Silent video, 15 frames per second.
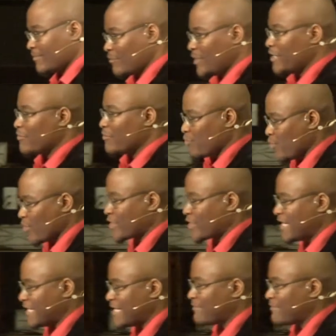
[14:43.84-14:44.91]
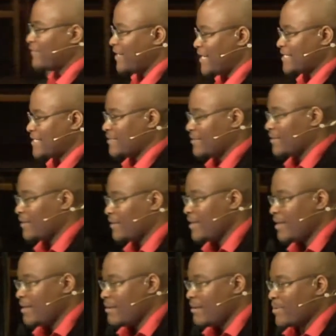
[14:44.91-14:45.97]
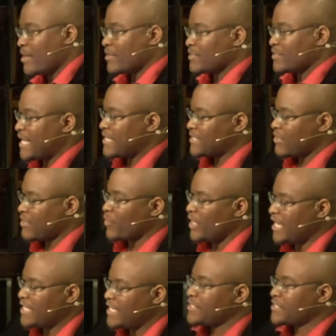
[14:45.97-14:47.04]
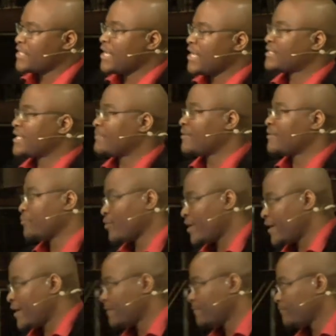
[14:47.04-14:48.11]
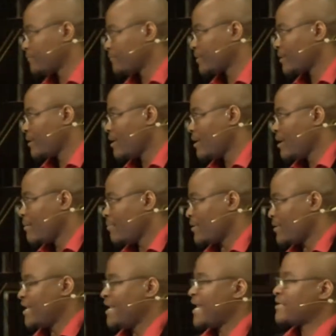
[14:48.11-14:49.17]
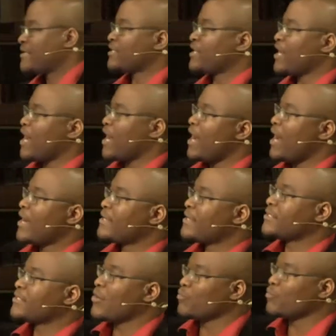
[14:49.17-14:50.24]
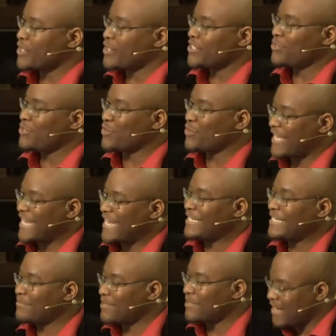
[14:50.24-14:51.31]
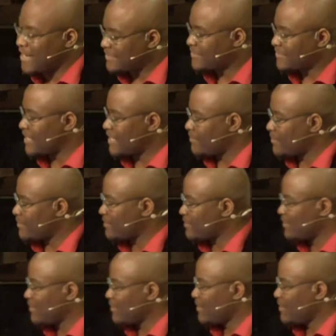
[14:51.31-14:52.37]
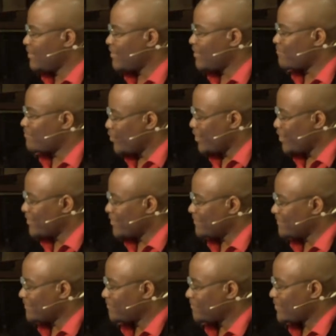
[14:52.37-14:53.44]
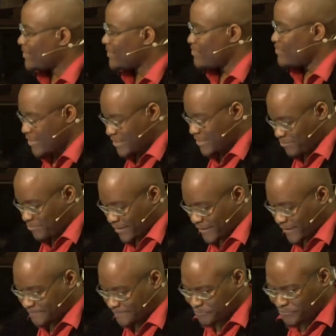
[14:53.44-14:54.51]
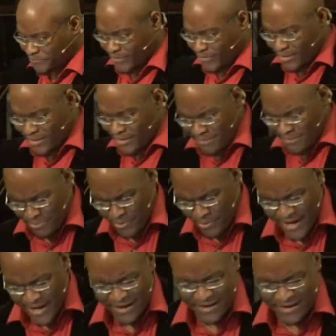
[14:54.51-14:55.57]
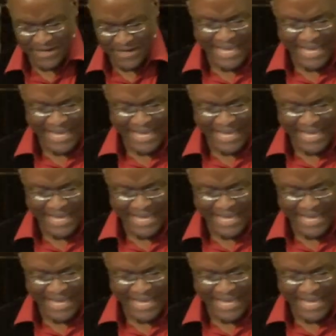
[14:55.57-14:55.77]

We need a working definition because there's a religious concept of prayer, but then there's God's original kingdom concept of prayer. What is prayer? Prayer